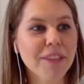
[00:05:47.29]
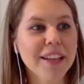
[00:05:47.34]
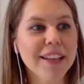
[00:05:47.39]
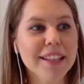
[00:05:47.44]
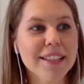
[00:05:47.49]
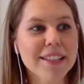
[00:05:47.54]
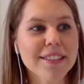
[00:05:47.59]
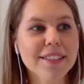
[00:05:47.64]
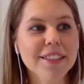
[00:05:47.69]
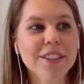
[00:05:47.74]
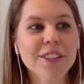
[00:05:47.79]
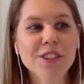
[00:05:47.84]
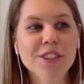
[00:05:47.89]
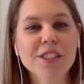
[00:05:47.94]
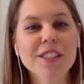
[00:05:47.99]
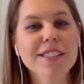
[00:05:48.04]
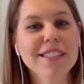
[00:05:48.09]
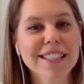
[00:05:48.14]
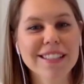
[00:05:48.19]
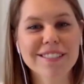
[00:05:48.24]
i guess
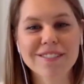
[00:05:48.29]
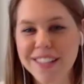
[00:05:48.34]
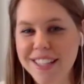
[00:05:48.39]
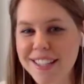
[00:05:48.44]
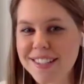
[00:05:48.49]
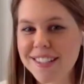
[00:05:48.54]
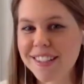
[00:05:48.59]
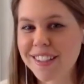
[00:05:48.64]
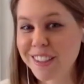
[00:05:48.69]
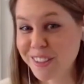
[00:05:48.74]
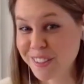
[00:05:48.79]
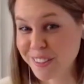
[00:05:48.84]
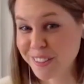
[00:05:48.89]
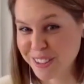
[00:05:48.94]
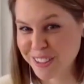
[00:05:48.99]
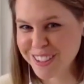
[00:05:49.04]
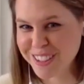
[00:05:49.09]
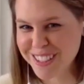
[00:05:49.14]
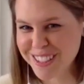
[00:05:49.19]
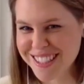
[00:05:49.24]
consciously invest in it or
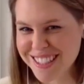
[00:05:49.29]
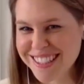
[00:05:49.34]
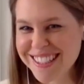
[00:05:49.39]
not